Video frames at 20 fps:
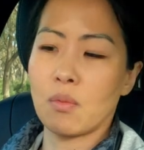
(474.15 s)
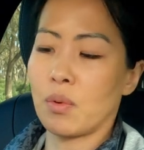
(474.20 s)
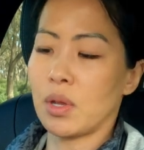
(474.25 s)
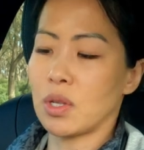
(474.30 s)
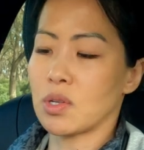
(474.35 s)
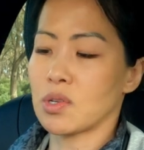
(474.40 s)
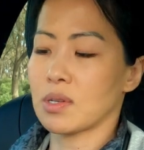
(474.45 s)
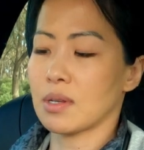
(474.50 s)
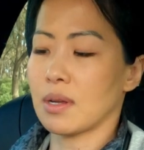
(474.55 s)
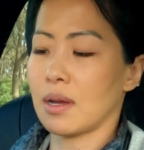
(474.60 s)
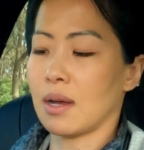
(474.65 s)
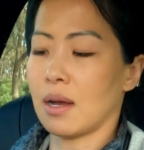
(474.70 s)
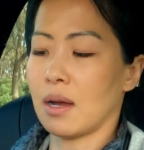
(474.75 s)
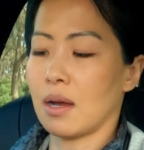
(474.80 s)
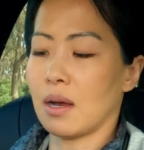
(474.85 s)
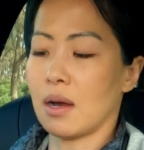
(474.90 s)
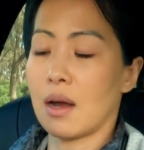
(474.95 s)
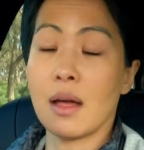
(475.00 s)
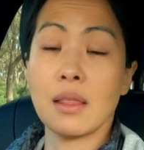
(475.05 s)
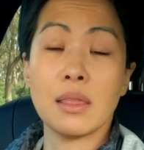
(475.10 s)
which
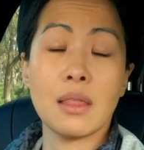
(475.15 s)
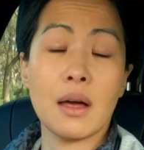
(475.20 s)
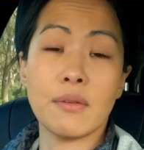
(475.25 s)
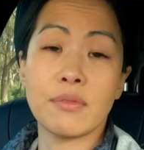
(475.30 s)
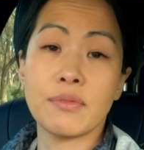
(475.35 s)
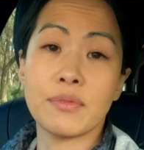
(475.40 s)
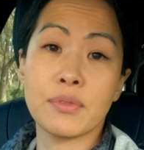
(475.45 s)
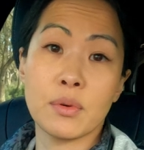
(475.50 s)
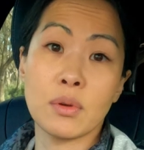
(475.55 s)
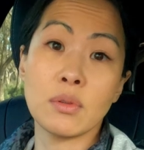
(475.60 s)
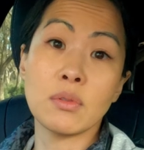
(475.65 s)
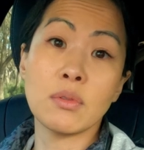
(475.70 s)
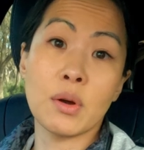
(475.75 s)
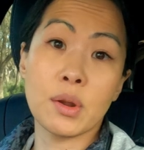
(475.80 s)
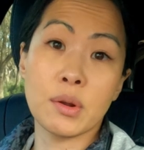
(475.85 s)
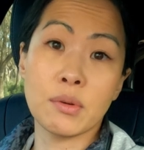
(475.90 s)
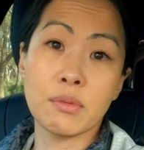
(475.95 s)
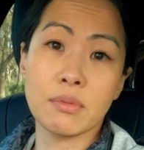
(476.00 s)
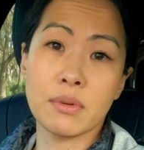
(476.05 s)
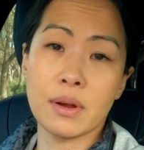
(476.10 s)
I love for a
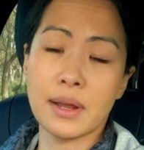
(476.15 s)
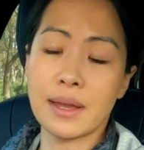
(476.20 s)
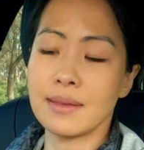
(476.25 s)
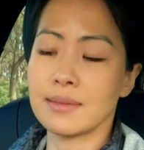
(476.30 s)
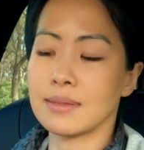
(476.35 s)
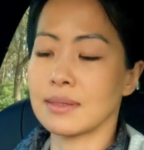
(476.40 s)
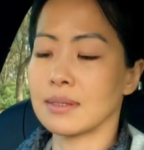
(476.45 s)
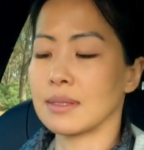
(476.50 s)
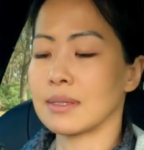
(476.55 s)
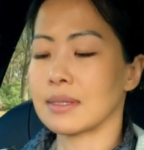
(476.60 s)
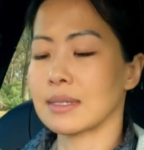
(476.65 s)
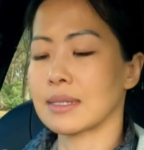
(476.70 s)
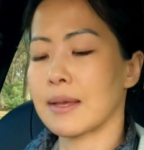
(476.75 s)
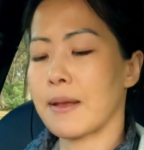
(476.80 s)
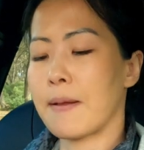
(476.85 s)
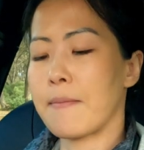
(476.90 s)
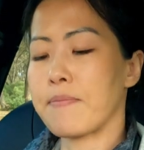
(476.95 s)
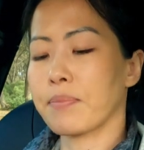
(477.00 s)
lot of reasons.